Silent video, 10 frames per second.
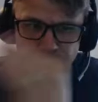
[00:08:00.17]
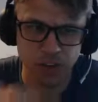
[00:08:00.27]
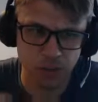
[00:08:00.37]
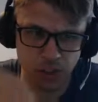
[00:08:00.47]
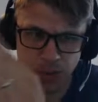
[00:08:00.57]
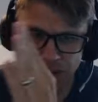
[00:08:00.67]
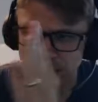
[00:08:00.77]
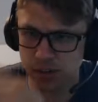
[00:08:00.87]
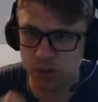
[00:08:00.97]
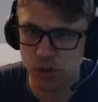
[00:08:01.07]
around, especially when I
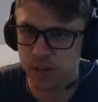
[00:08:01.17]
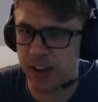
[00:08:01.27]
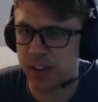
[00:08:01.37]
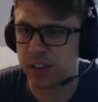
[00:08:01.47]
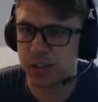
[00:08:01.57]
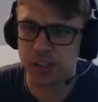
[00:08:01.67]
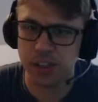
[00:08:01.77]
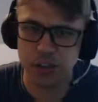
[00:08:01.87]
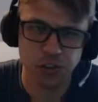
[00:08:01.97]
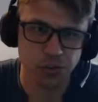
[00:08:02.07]
get drunk fans here and
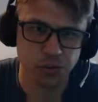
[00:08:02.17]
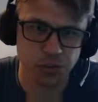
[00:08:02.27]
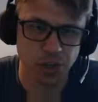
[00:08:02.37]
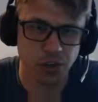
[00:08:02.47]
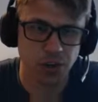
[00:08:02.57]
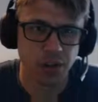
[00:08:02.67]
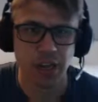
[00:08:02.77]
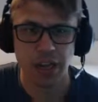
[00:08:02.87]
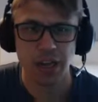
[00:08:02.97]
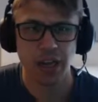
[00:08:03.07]
there too. So,
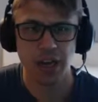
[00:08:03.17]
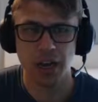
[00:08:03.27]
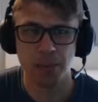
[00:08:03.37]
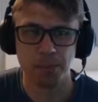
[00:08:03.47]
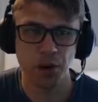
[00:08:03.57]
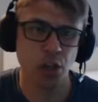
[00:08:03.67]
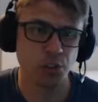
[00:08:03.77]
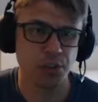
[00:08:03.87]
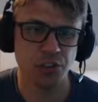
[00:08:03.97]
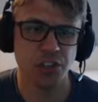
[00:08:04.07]
but
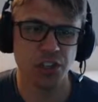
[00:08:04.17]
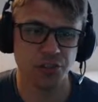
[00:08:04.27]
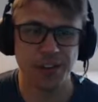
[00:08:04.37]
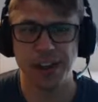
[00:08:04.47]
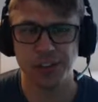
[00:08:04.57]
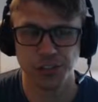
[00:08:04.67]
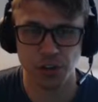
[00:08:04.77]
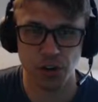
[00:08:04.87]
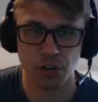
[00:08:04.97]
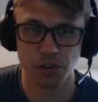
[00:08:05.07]
ultimately, you need your fans to
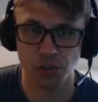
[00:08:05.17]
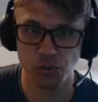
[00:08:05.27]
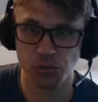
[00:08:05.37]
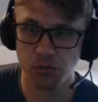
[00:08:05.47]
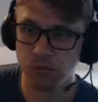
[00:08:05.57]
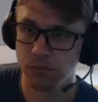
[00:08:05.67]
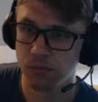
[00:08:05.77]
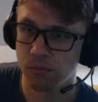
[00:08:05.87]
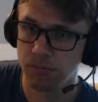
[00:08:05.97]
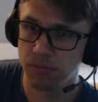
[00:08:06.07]
grow to
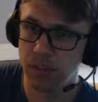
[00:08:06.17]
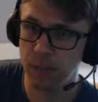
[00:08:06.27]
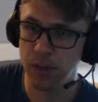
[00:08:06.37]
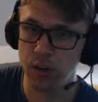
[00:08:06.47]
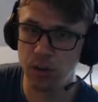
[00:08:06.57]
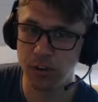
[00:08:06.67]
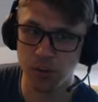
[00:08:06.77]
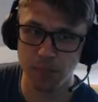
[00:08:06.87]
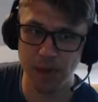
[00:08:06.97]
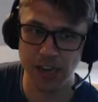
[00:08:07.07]
keep increasing
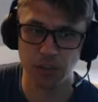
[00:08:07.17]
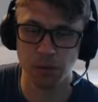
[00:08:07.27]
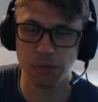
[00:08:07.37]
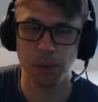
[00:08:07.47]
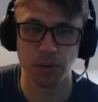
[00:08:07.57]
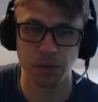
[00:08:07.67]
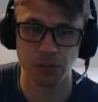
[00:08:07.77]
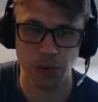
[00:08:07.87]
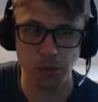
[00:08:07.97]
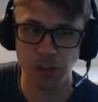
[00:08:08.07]
your maximum number of
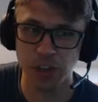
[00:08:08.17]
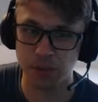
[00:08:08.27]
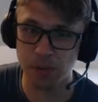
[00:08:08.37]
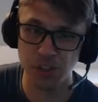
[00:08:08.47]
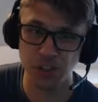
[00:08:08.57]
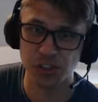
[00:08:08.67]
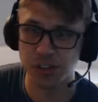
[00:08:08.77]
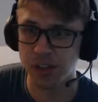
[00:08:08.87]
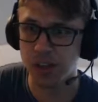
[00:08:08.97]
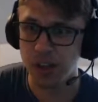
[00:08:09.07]
starbits you can get from
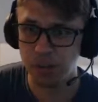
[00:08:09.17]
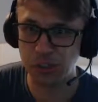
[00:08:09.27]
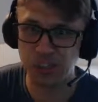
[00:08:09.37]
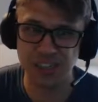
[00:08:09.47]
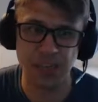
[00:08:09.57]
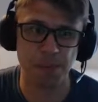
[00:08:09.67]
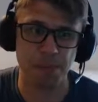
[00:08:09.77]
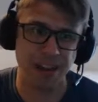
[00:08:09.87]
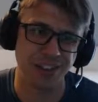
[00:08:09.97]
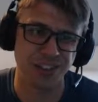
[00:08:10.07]
missions, but you need to keep it
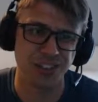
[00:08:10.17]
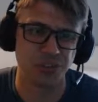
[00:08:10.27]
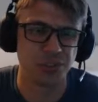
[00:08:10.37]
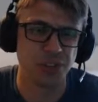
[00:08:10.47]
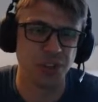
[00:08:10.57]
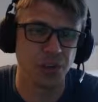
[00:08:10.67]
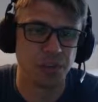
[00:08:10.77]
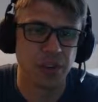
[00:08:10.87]
balanced too. So,